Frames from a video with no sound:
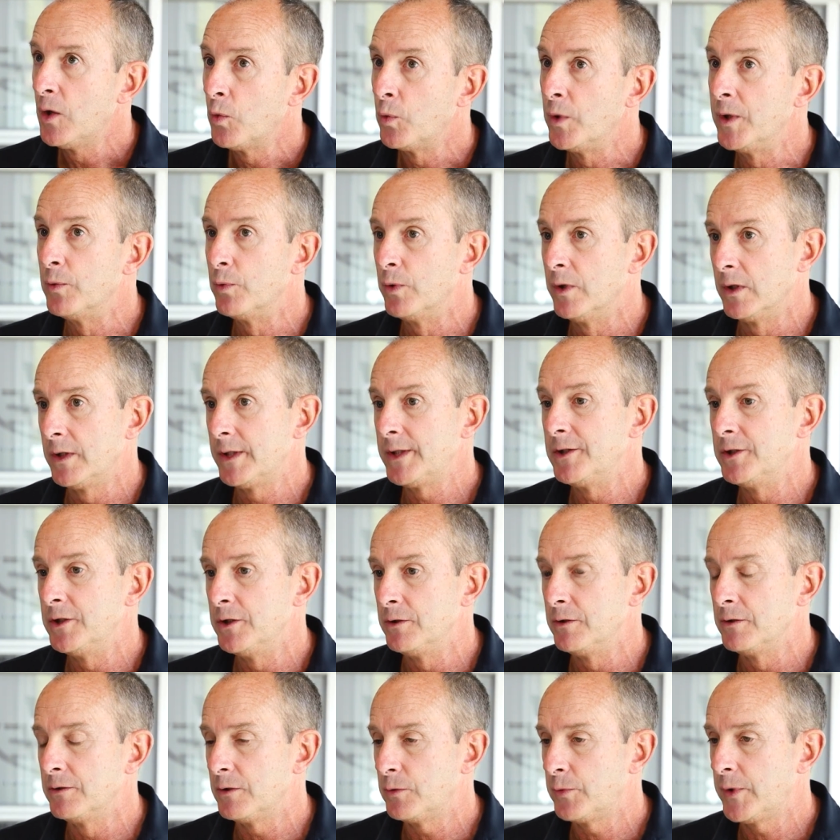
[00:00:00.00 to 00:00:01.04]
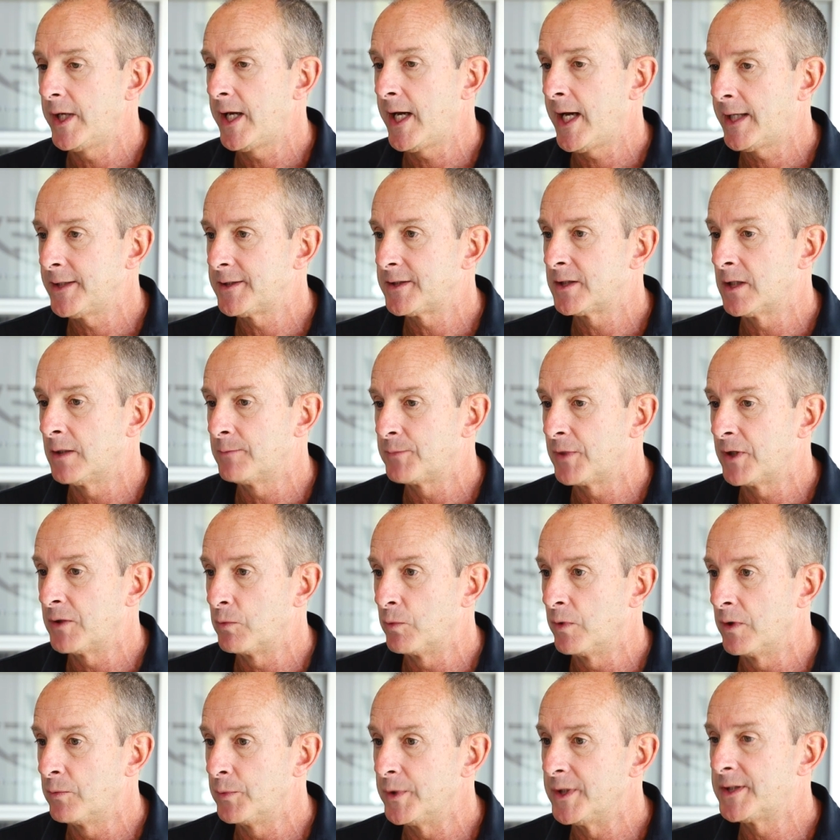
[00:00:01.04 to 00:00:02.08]
We really knew that we had something
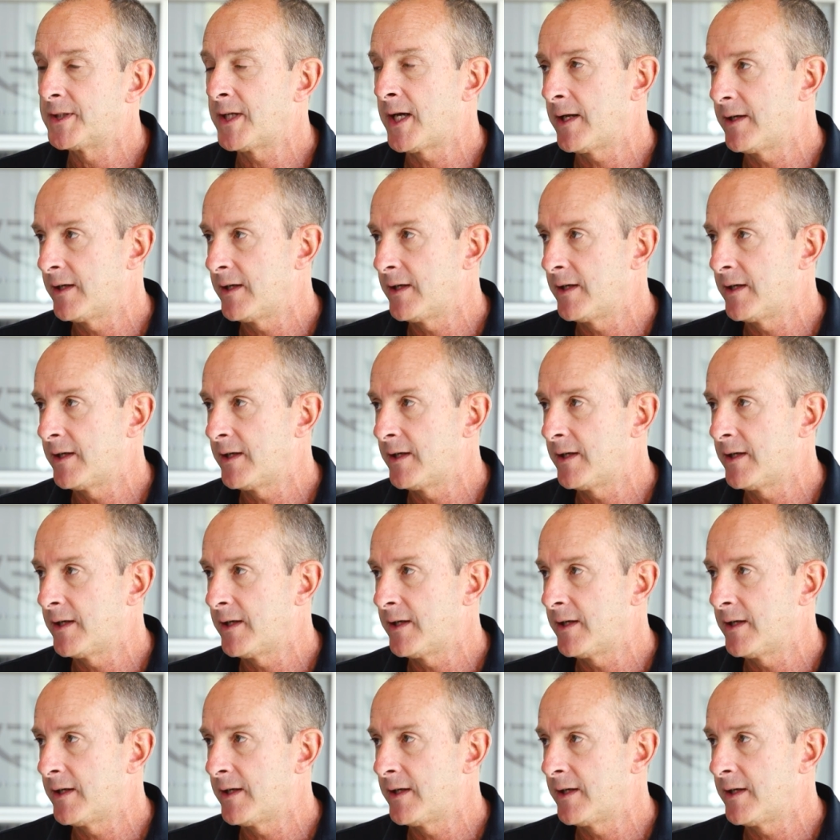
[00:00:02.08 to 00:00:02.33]
when we sat